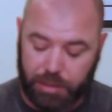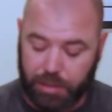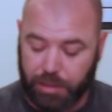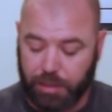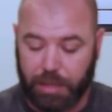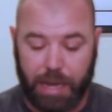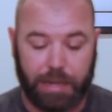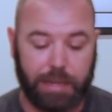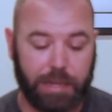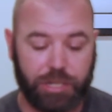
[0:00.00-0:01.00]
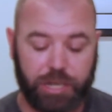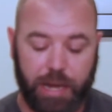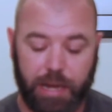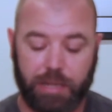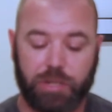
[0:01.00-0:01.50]
I did
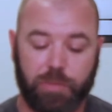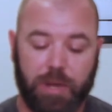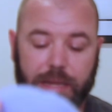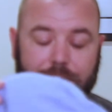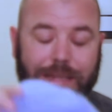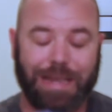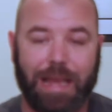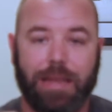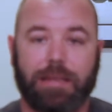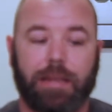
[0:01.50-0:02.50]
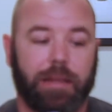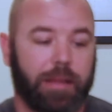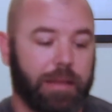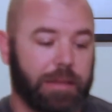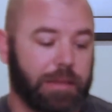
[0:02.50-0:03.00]
change my sizing of
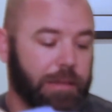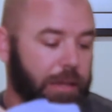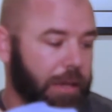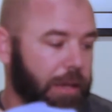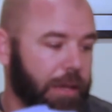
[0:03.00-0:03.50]
this.